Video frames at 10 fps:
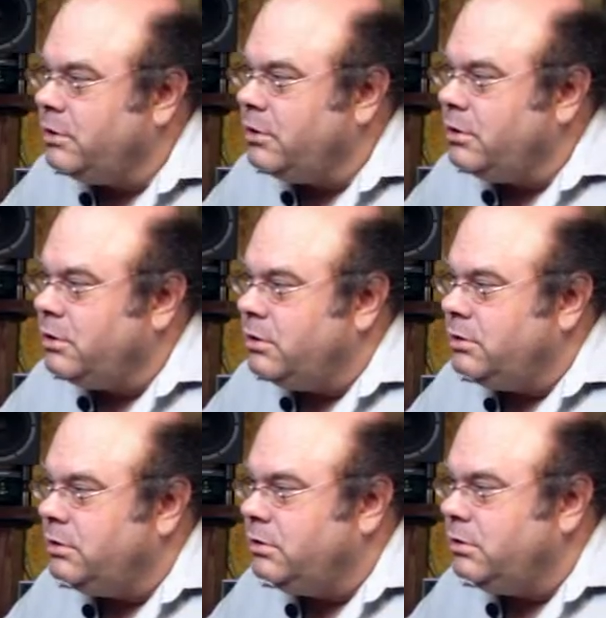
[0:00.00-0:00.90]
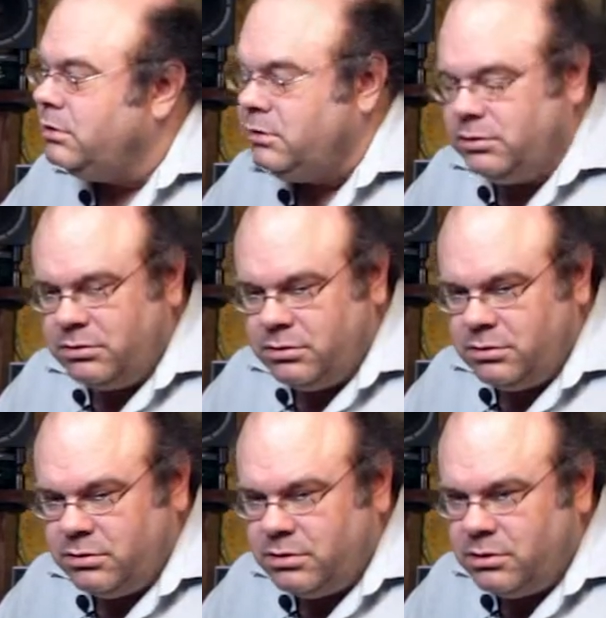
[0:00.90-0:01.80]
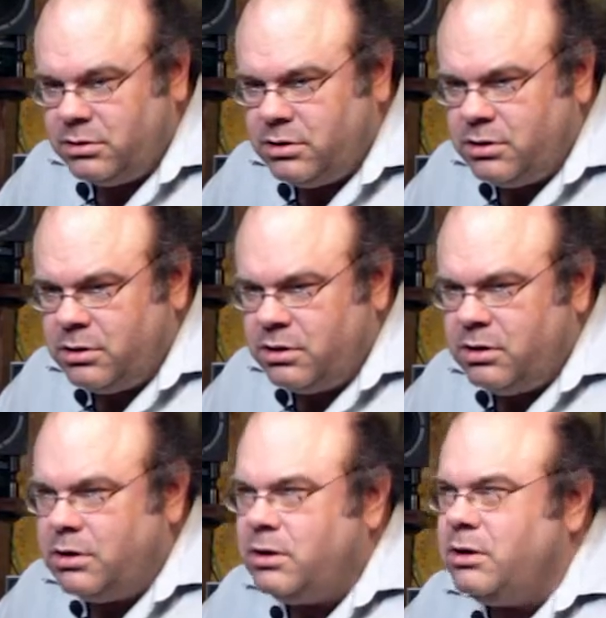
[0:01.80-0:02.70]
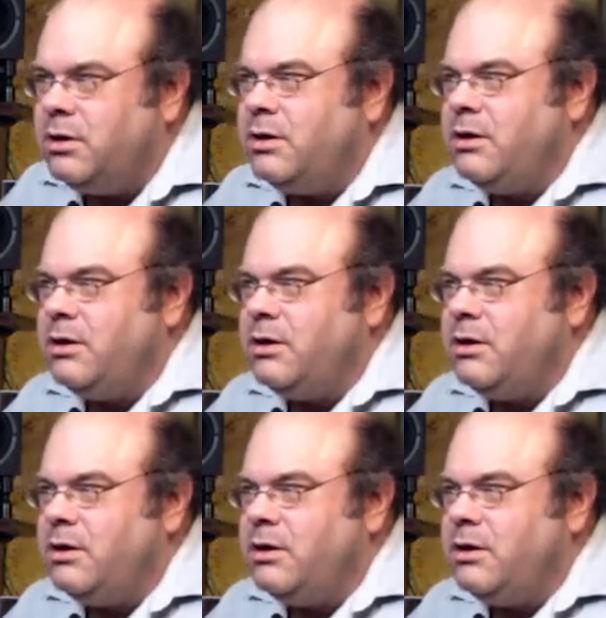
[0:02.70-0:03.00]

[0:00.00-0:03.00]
The person shown says nothing.